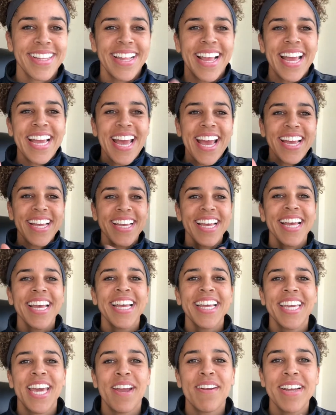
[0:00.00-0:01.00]
Hey gang,
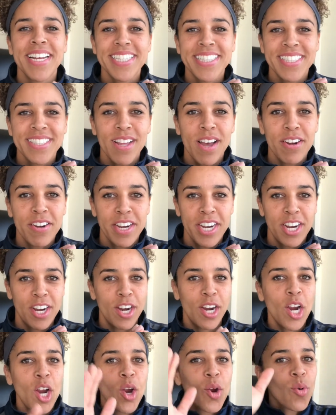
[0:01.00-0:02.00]
Cara Head Slaughter
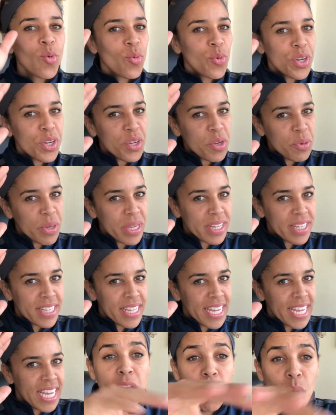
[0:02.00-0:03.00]
here. Real
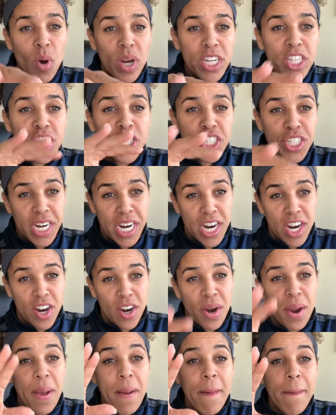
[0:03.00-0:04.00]
quickly, I want to
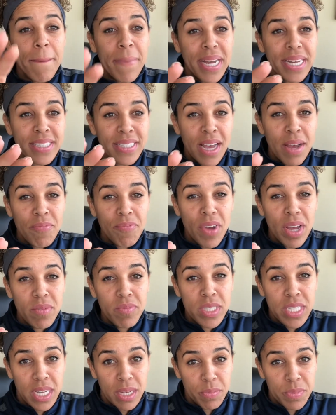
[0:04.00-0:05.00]
share my top
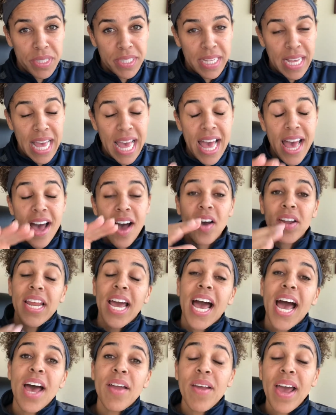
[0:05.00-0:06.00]
5 tips on
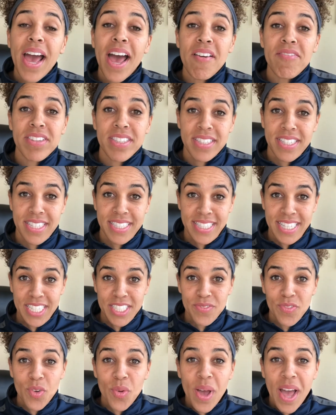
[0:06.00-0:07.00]
how to have a
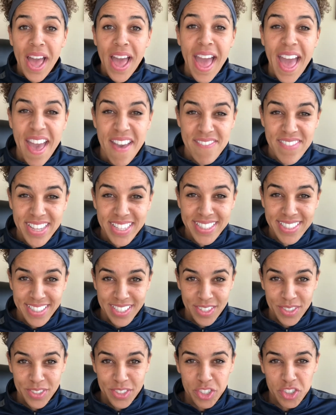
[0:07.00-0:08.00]
successful heavy
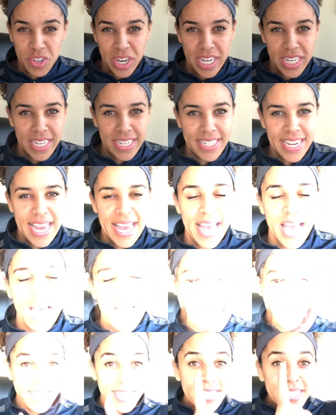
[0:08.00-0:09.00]
single training day.
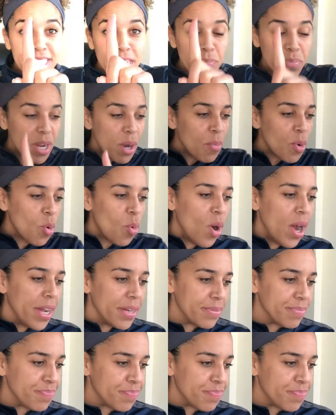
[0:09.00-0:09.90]
Tip number 1,